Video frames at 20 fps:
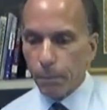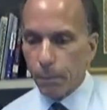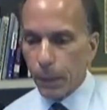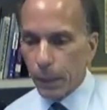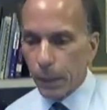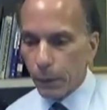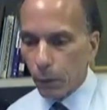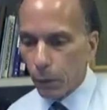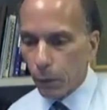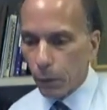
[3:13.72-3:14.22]

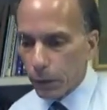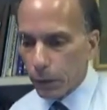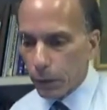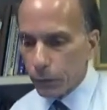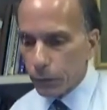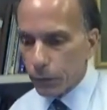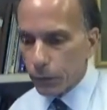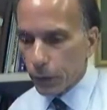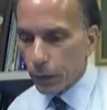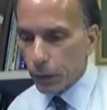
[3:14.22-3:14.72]
but
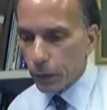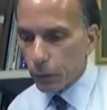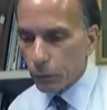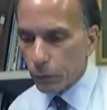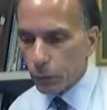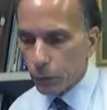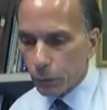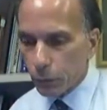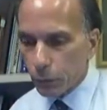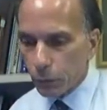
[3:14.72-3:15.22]

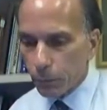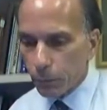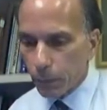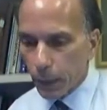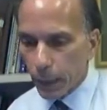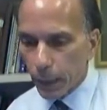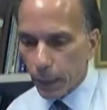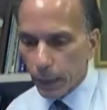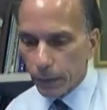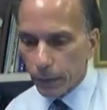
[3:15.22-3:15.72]
also to
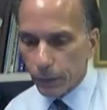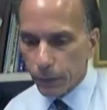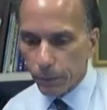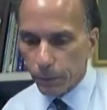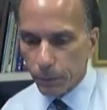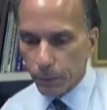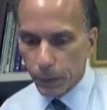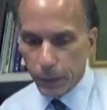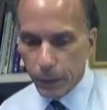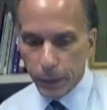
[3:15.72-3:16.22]

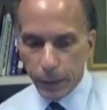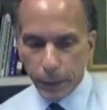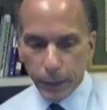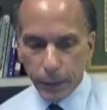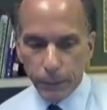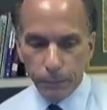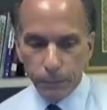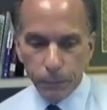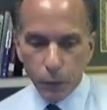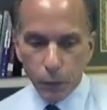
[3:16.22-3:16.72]

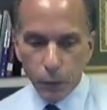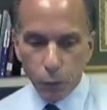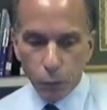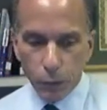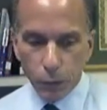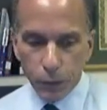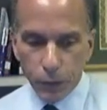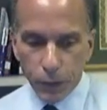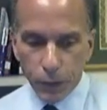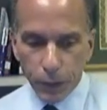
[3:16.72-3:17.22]
possibly
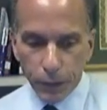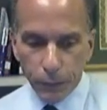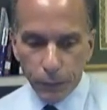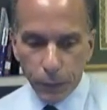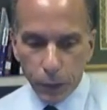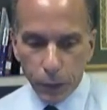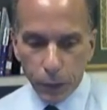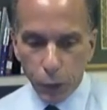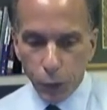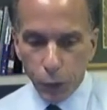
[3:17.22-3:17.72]

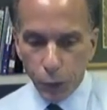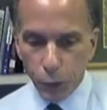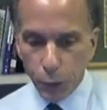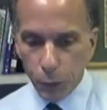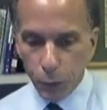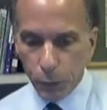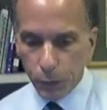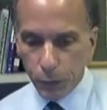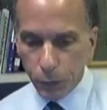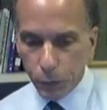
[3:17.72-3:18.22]
receive the
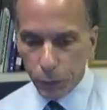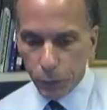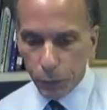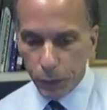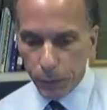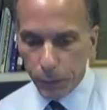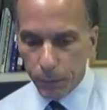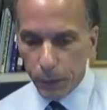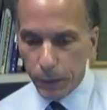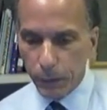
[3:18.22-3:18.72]
newest
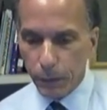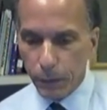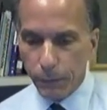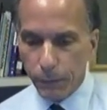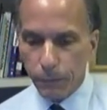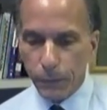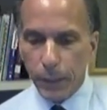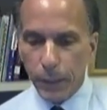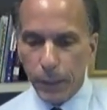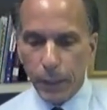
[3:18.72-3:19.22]
treatment
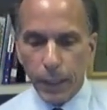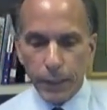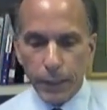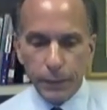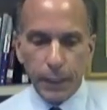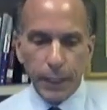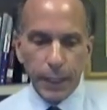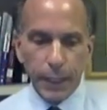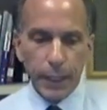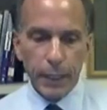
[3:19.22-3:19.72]

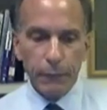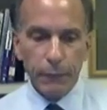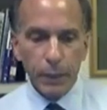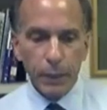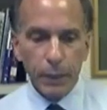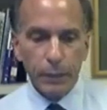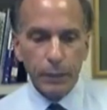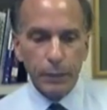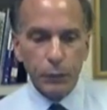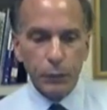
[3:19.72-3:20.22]
and to
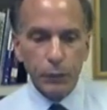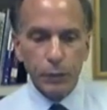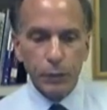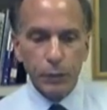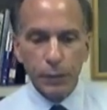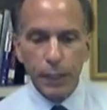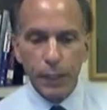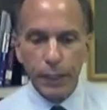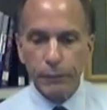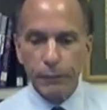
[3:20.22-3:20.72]
have
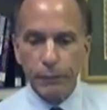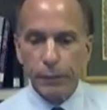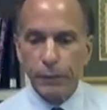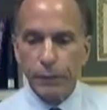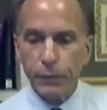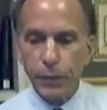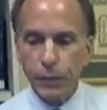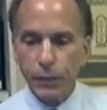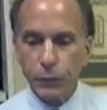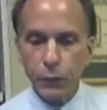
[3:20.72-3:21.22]
additional care
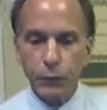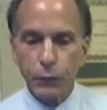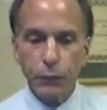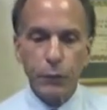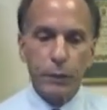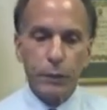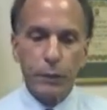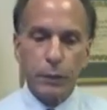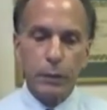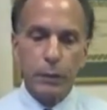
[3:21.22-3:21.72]
and attention
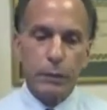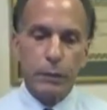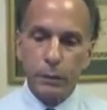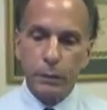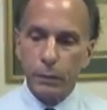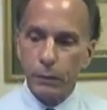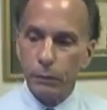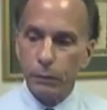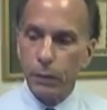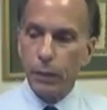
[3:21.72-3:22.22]
from the
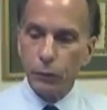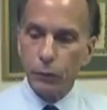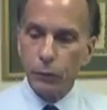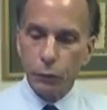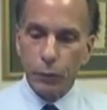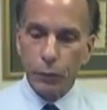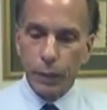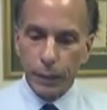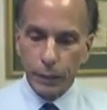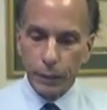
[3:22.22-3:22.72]
clinical
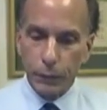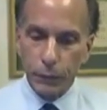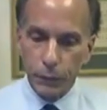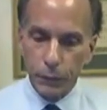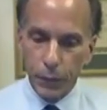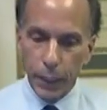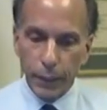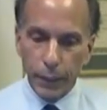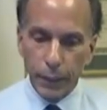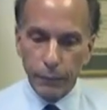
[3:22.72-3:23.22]
trial
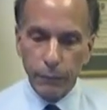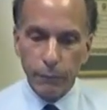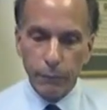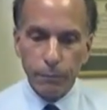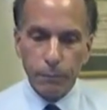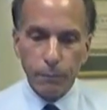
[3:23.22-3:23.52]
staff.